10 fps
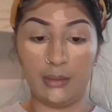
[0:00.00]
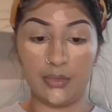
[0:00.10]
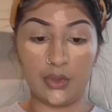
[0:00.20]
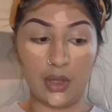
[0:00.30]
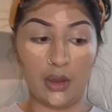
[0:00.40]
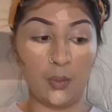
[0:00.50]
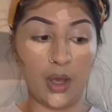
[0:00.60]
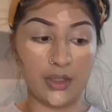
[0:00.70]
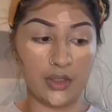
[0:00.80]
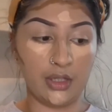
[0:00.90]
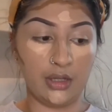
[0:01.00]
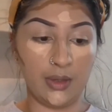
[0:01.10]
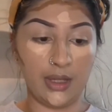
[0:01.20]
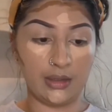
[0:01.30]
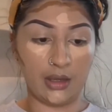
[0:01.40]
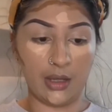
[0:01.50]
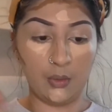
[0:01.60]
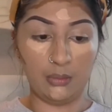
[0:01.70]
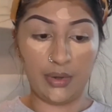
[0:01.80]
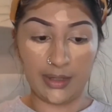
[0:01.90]
So what I do is I
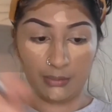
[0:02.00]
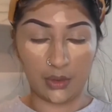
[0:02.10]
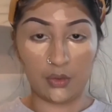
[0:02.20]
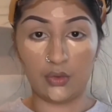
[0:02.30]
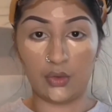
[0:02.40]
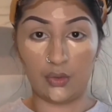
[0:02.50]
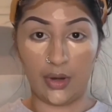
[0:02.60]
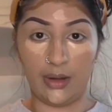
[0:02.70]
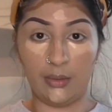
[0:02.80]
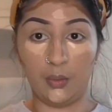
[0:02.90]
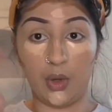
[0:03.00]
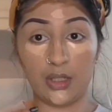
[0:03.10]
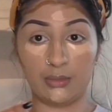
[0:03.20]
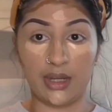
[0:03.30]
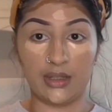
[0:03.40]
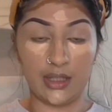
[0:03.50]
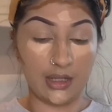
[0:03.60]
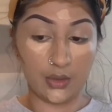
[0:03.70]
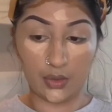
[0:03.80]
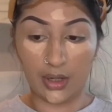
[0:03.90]
will blend my contour in whilst my
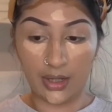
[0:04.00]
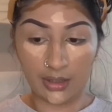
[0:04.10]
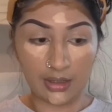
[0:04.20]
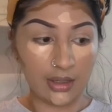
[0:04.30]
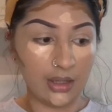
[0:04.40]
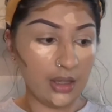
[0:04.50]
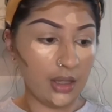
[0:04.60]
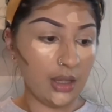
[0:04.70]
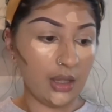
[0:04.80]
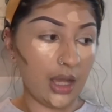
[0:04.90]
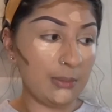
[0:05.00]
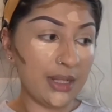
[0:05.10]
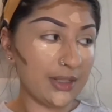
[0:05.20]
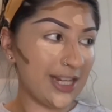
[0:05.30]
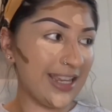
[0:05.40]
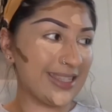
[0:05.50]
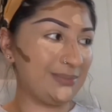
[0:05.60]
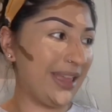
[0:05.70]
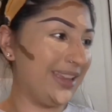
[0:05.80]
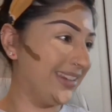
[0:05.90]
concealer's drying. I'm literally
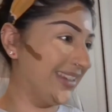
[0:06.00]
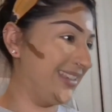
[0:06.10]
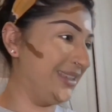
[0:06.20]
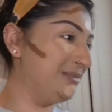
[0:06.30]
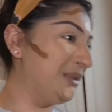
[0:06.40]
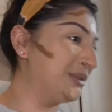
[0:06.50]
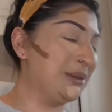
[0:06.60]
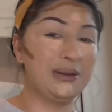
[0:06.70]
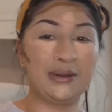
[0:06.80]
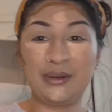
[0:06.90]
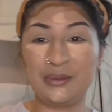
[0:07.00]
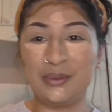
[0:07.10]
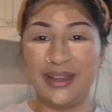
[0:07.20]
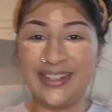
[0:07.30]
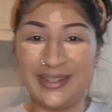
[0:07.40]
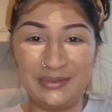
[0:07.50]
explaining this in the most long-winded